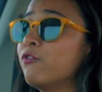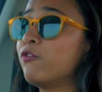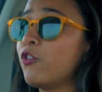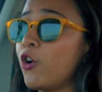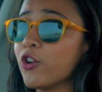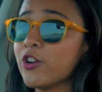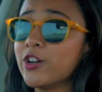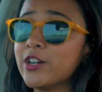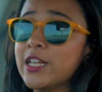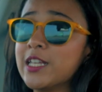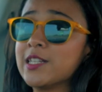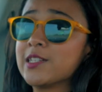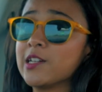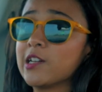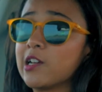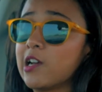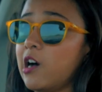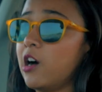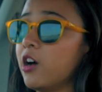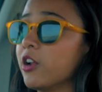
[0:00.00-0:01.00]
for a diesel
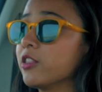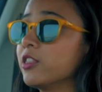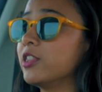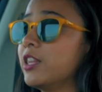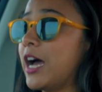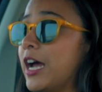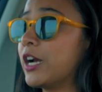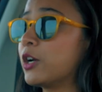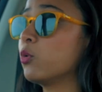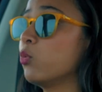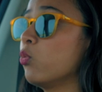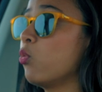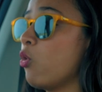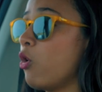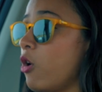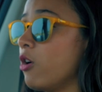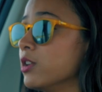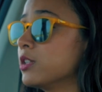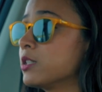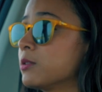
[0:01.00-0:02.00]
car, that
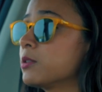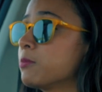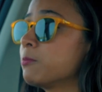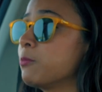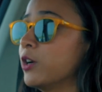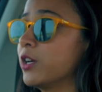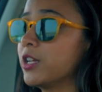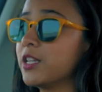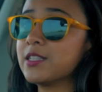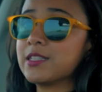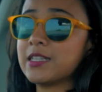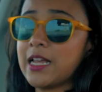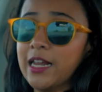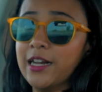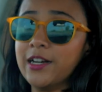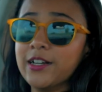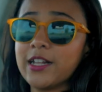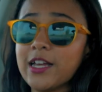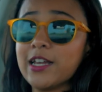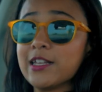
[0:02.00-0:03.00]
was pretty
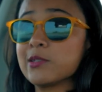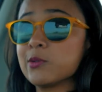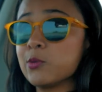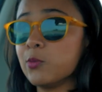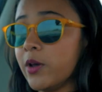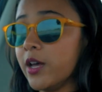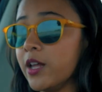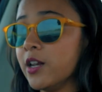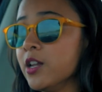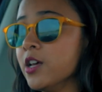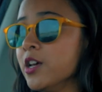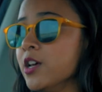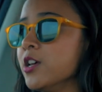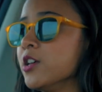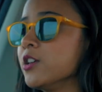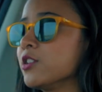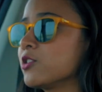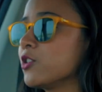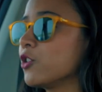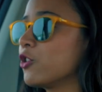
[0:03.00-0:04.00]
silent as well.
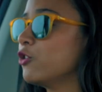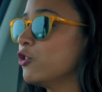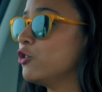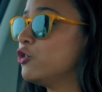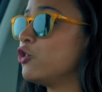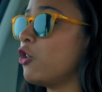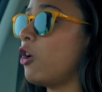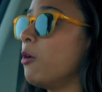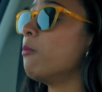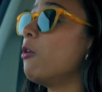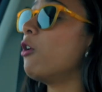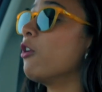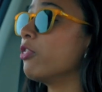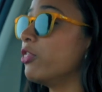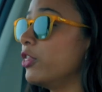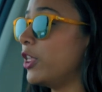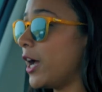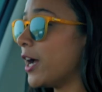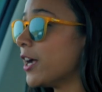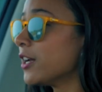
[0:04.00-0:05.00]
So good job
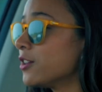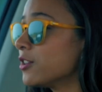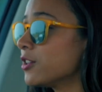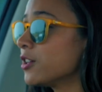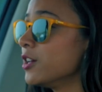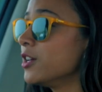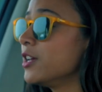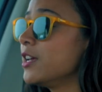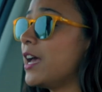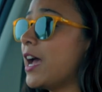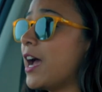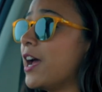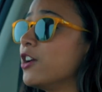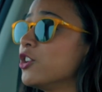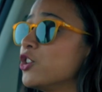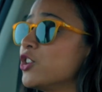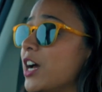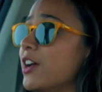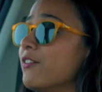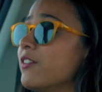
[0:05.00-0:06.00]
on that. And
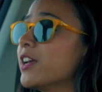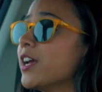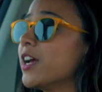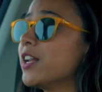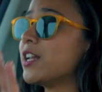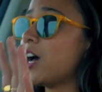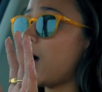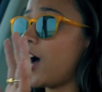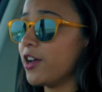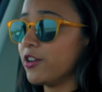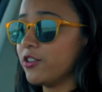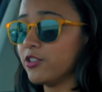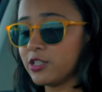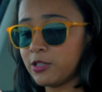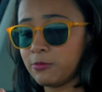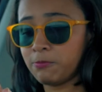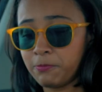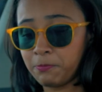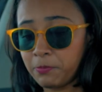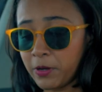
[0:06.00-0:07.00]
driving at higher
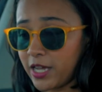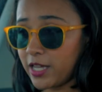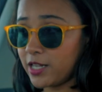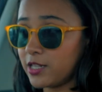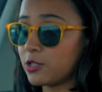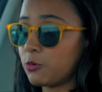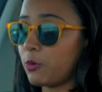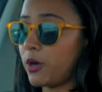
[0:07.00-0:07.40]
speeds,